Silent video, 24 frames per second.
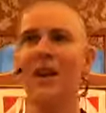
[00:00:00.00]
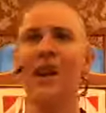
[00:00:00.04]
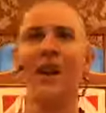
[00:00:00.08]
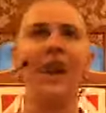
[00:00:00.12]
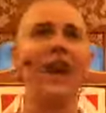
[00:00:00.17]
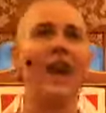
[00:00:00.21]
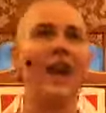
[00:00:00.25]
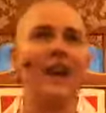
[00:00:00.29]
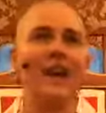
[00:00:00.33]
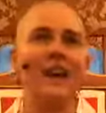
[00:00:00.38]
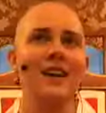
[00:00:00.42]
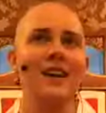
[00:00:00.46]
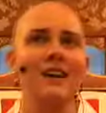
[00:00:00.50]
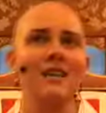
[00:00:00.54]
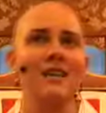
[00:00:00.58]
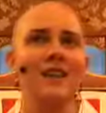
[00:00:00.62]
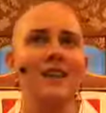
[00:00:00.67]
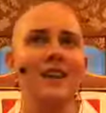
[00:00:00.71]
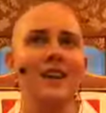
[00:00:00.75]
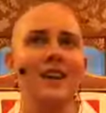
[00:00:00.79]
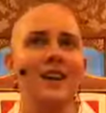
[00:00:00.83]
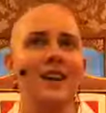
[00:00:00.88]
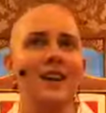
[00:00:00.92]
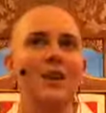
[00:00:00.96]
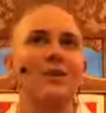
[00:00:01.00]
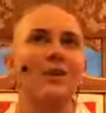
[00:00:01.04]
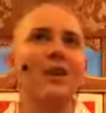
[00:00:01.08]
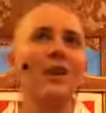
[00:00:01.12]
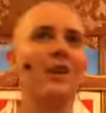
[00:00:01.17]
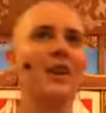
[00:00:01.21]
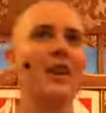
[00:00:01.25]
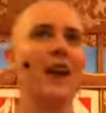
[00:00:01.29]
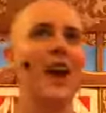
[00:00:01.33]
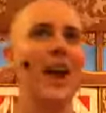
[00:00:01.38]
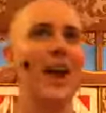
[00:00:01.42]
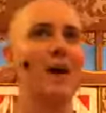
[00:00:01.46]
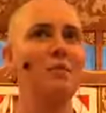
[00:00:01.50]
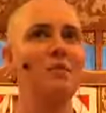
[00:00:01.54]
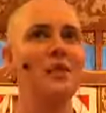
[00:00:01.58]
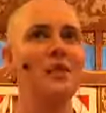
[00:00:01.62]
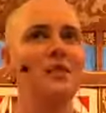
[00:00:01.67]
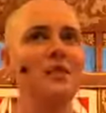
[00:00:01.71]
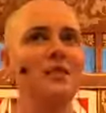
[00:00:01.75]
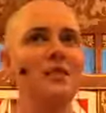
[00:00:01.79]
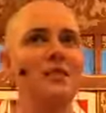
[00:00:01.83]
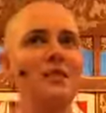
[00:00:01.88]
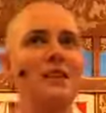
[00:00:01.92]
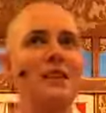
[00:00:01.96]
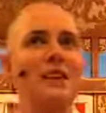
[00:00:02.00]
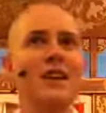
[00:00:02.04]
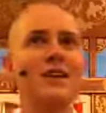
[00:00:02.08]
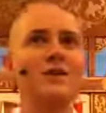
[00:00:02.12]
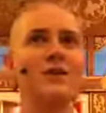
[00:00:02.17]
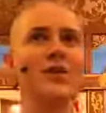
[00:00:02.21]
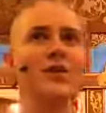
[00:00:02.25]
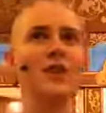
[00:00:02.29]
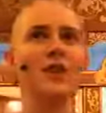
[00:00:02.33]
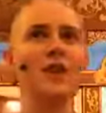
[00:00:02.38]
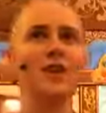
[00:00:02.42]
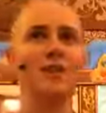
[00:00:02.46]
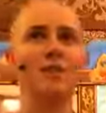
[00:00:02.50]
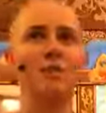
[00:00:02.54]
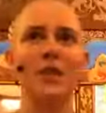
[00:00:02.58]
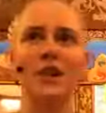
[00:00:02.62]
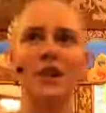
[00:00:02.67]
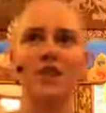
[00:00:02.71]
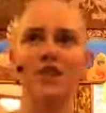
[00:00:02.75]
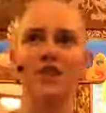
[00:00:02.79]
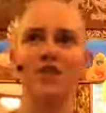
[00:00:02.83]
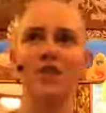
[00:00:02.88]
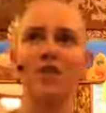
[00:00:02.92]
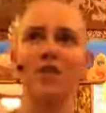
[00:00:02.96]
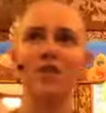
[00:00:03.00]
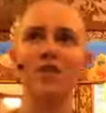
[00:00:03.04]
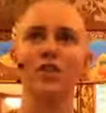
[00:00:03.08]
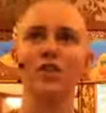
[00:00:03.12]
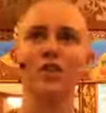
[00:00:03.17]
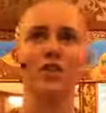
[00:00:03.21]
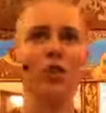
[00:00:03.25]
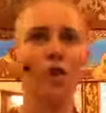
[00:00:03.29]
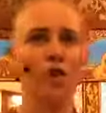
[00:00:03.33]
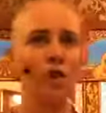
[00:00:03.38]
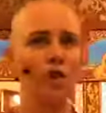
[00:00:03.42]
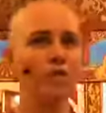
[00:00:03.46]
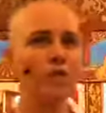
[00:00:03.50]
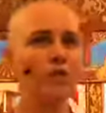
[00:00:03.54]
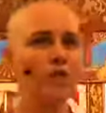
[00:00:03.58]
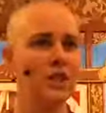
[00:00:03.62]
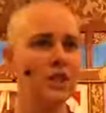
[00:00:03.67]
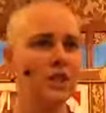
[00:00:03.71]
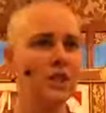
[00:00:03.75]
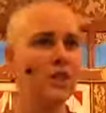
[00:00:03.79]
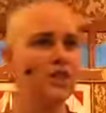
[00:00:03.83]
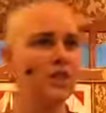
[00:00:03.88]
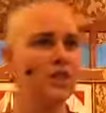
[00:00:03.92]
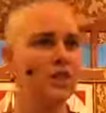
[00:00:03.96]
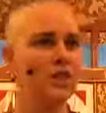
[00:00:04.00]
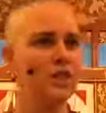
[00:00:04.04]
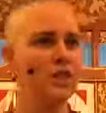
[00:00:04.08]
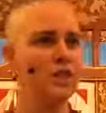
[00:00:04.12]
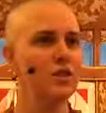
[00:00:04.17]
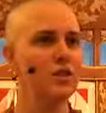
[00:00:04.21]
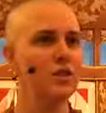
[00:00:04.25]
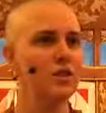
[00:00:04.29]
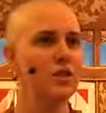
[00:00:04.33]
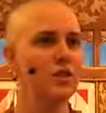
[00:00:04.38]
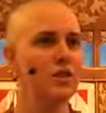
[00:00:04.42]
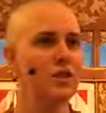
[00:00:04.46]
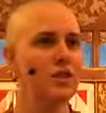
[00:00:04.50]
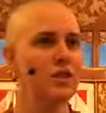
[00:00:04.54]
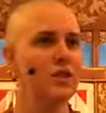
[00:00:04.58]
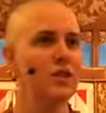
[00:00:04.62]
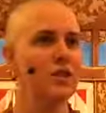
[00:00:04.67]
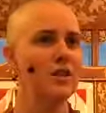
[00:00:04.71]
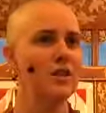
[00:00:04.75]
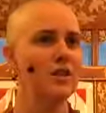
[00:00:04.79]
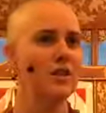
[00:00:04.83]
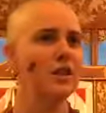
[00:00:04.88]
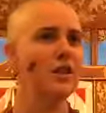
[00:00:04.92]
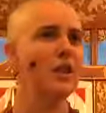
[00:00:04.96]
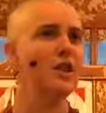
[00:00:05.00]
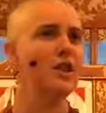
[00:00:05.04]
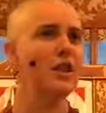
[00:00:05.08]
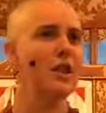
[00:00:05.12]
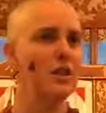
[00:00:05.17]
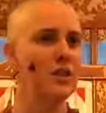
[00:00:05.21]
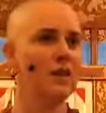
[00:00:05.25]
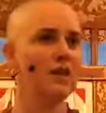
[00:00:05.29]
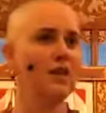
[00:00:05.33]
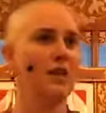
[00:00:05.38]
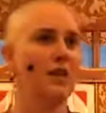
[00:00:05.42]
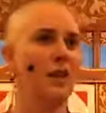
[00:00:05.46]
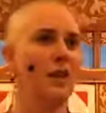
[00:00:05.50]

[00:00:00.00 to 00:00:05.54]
and what can happen is that if you can picture your own teachers sitting,